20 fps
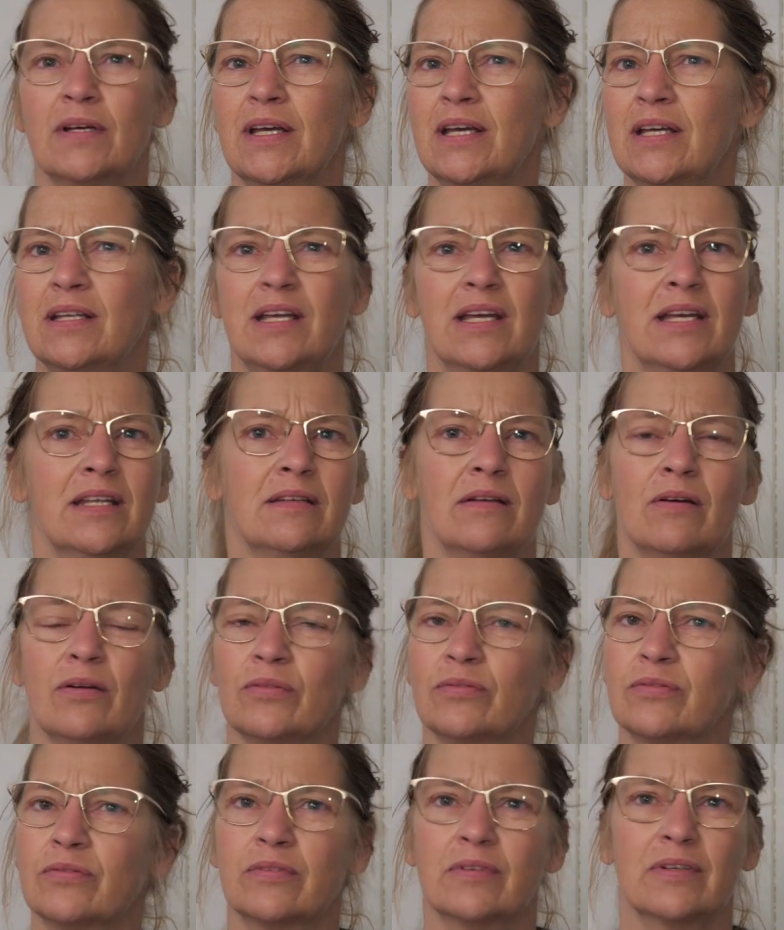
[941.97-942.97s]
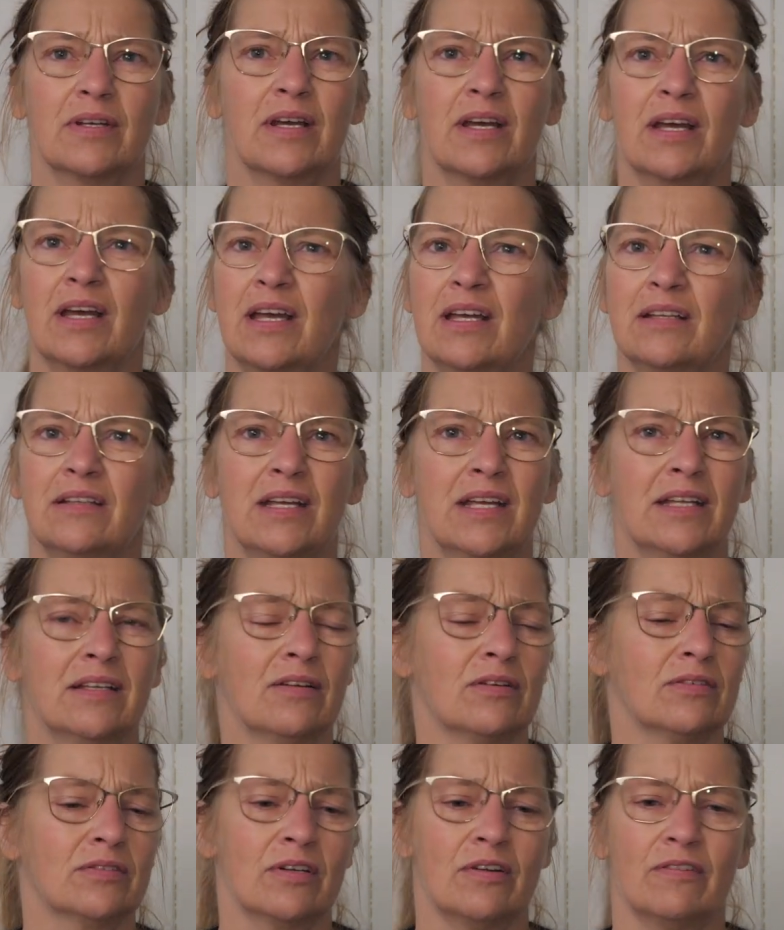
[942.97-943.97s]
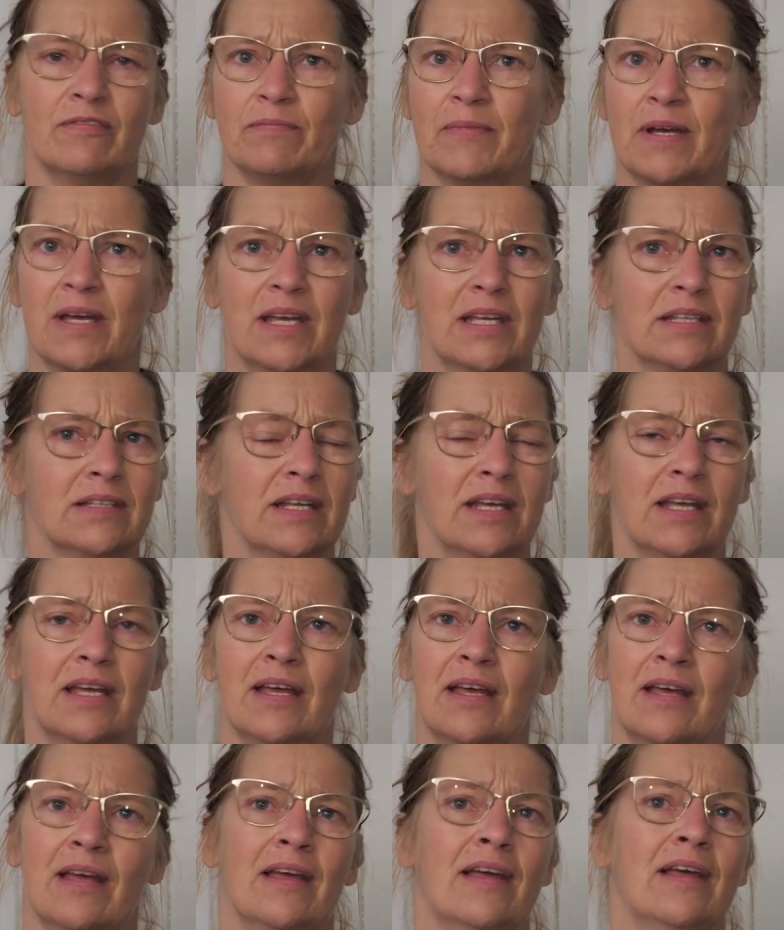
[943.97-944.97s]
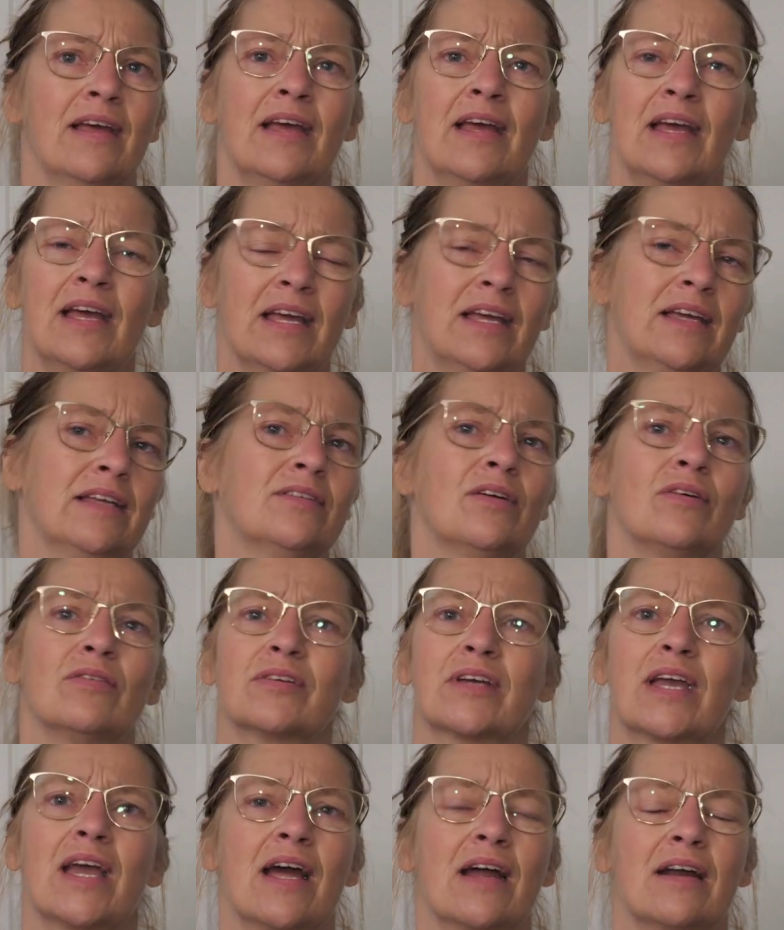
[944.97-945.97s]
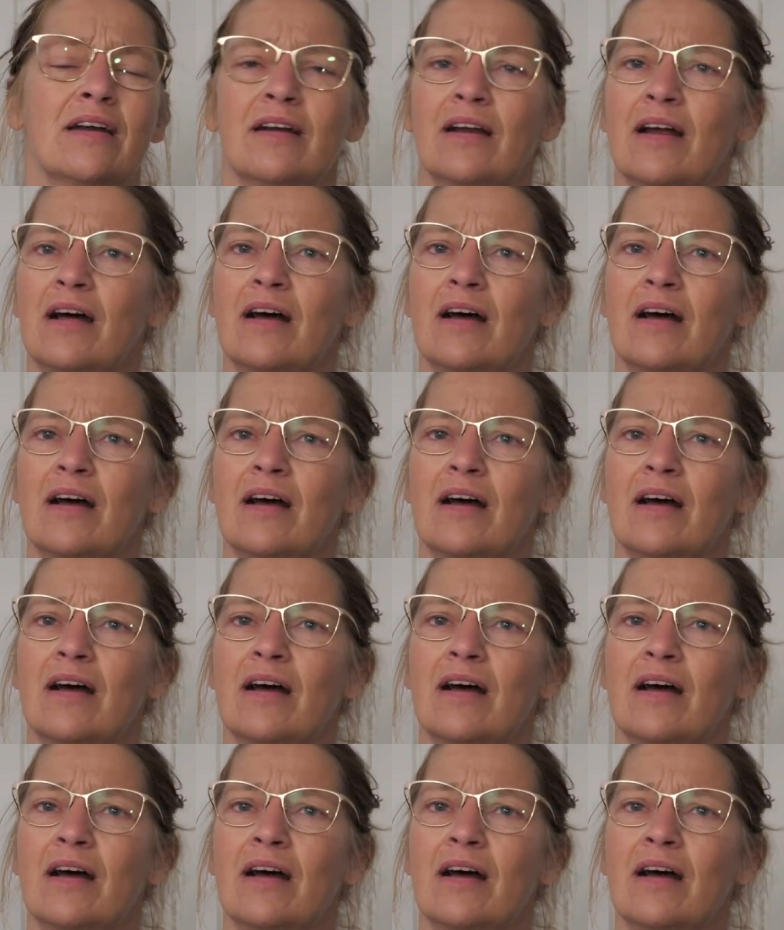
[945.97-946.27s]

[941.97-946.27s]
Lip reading: He don't love me. He don't care.